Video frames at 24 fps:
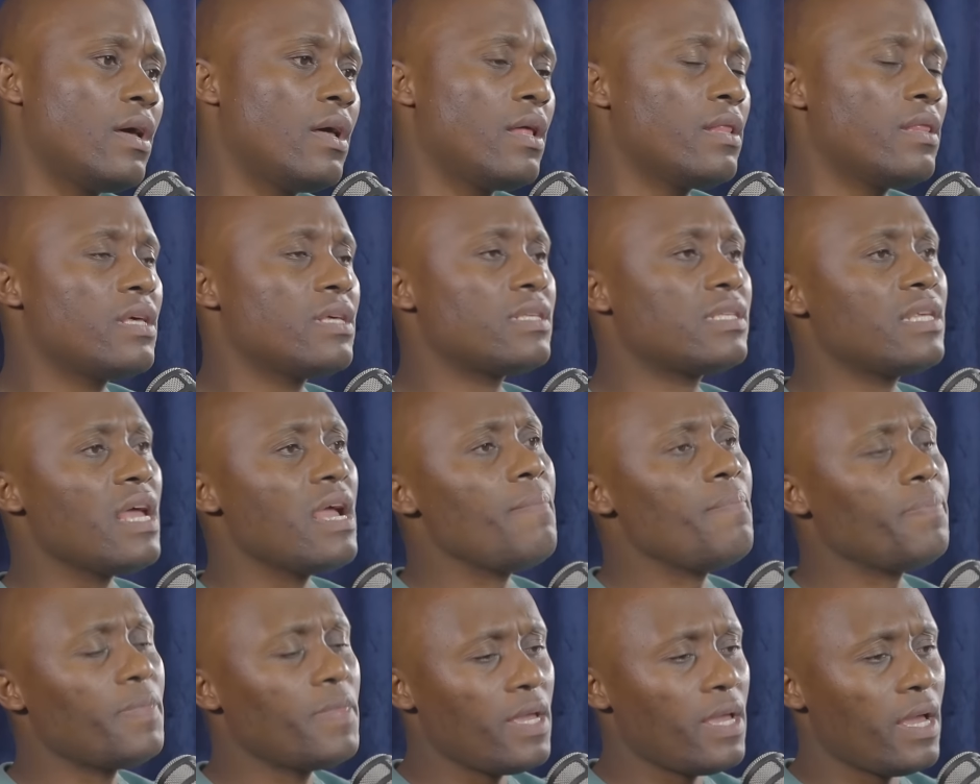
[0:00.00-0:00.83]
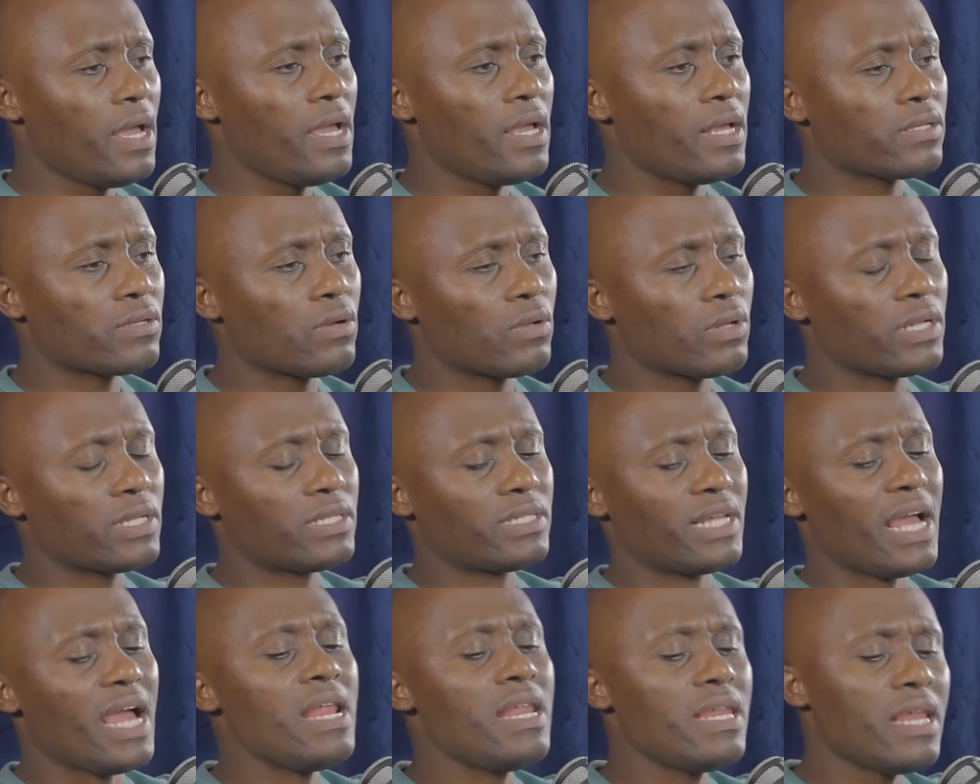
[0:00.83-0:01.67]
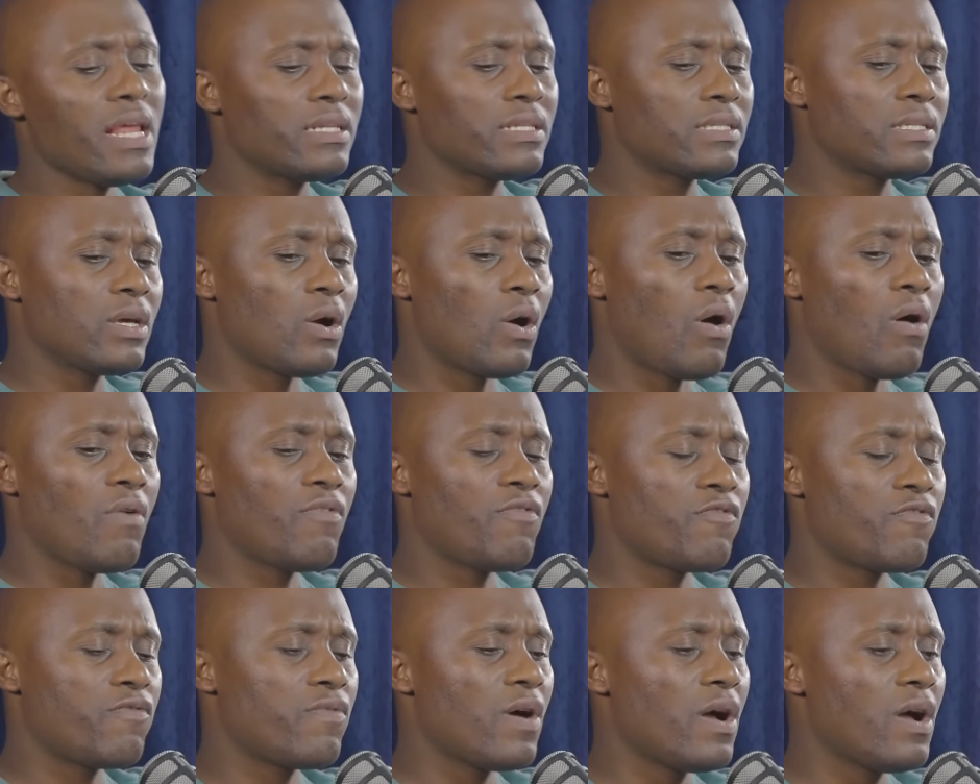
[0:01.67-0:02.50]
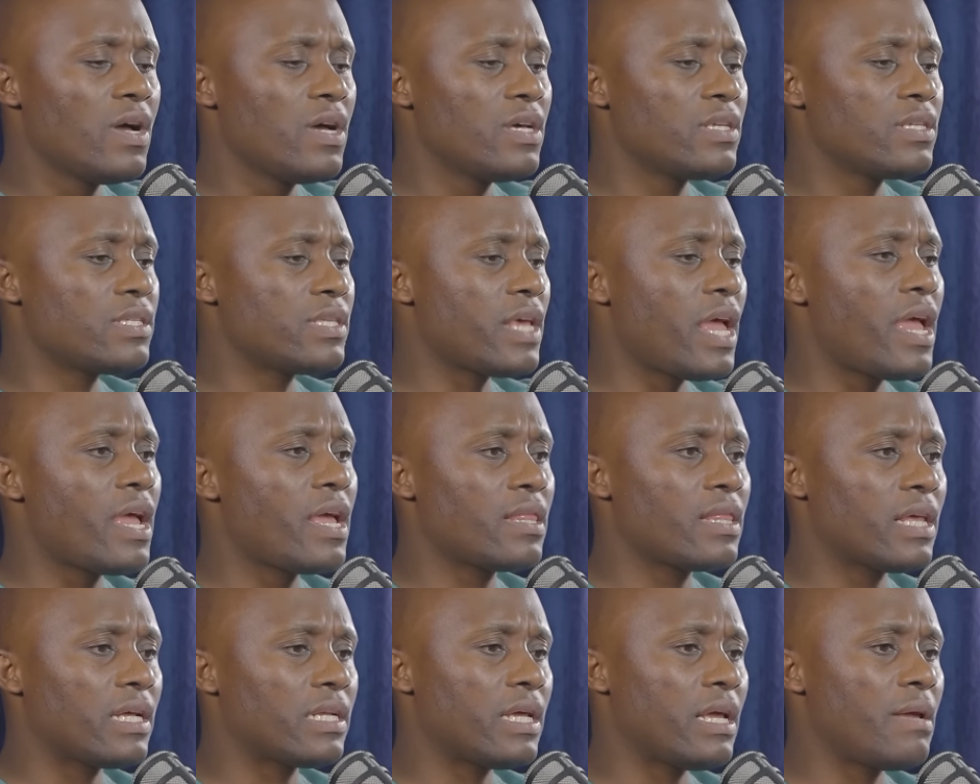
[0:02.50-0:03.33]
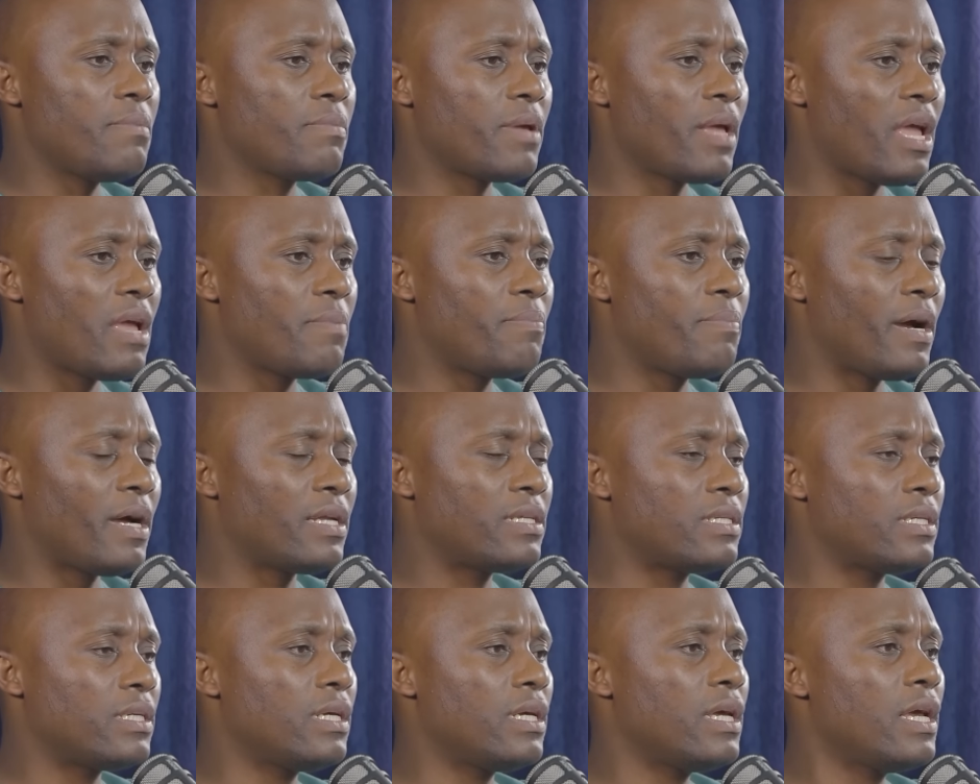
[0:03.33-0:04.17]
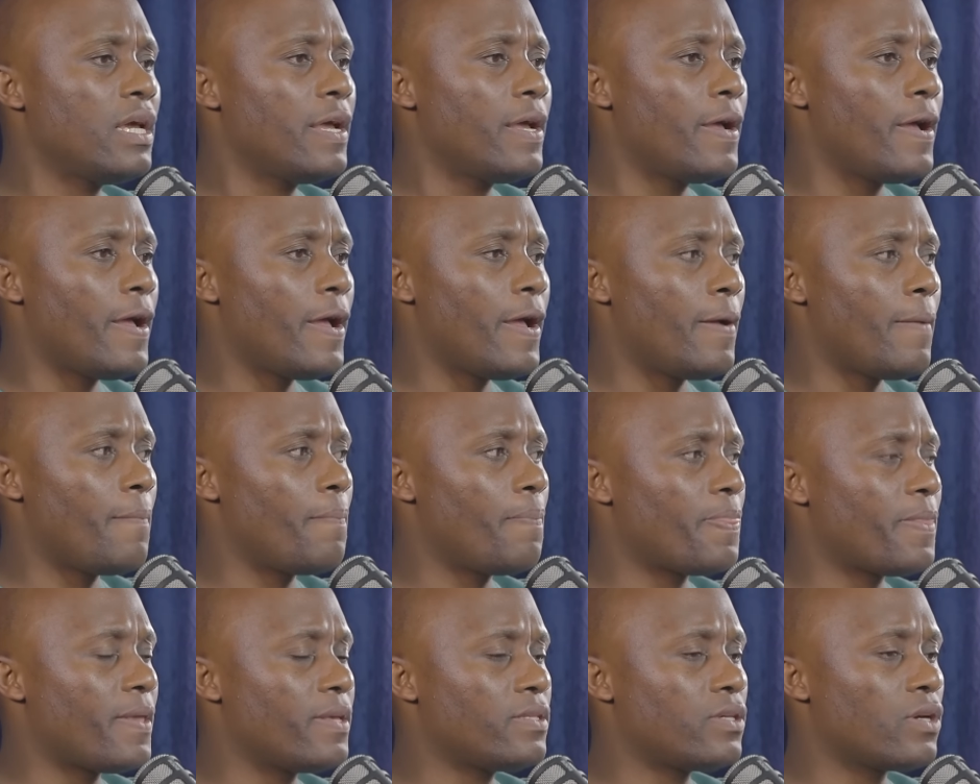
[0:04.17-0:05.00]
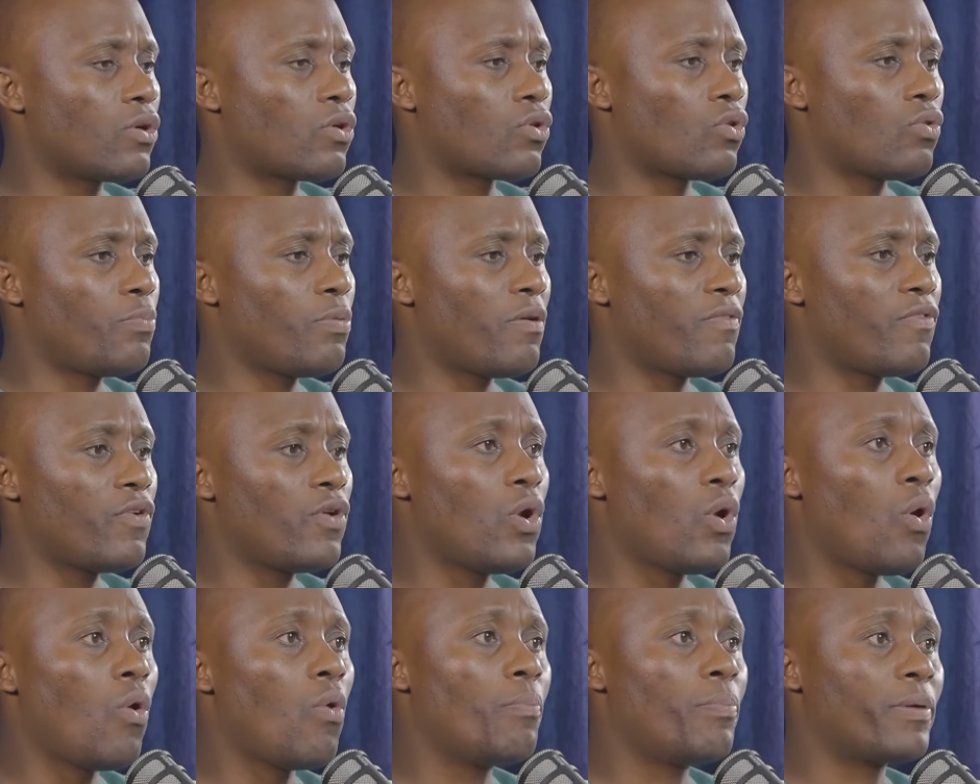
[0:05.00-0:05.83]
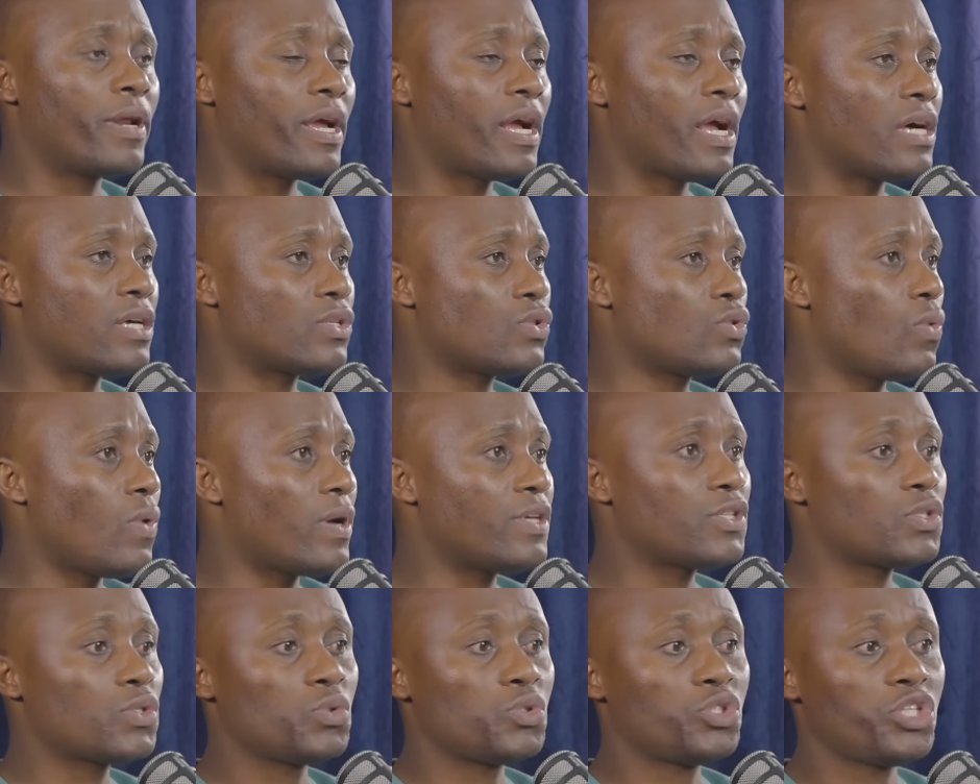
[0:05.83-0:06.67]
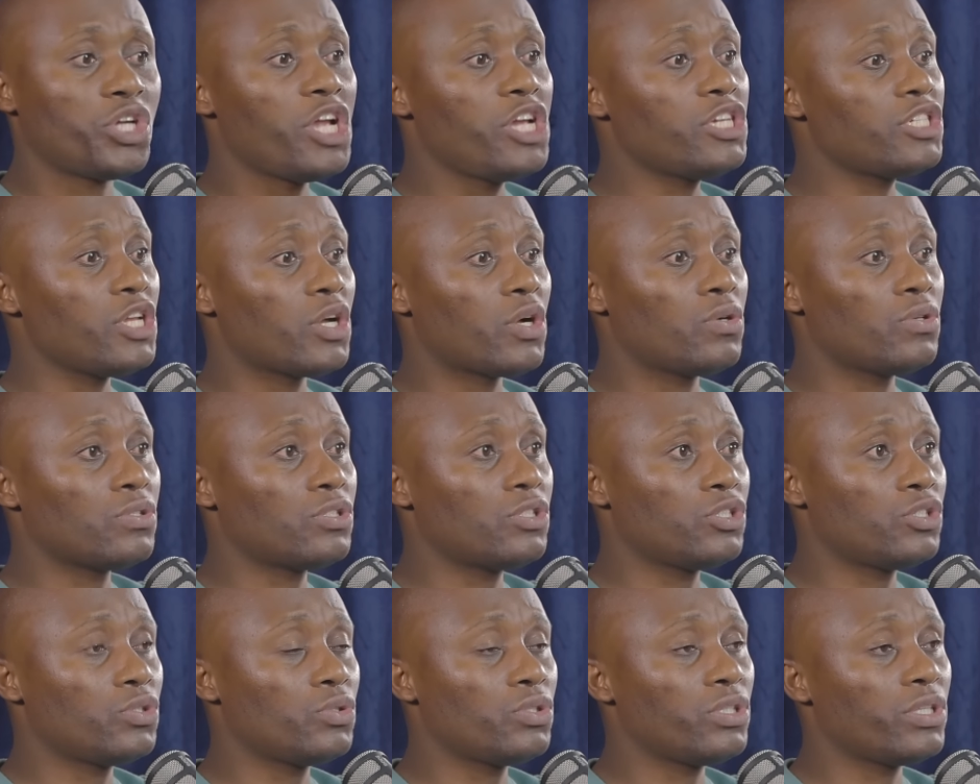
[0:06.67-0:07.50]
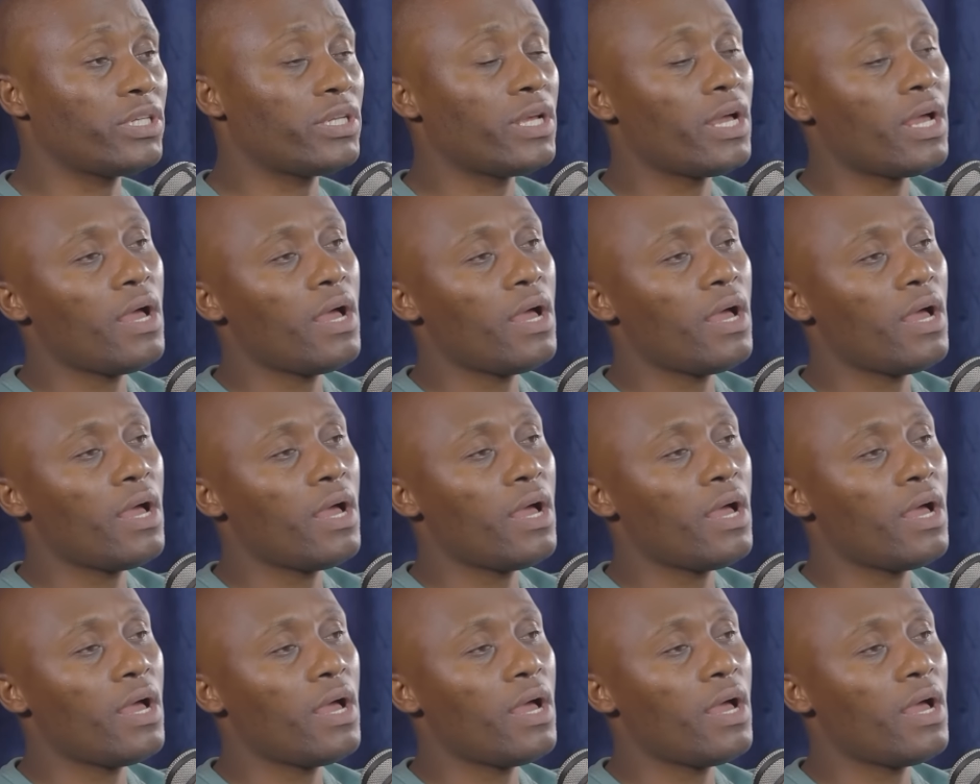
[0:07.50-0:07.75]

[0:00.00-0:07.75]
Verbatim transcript: The same DA has got a tendency of saying that MK Party um, is a group of lawbreakers who wants to change the constitution.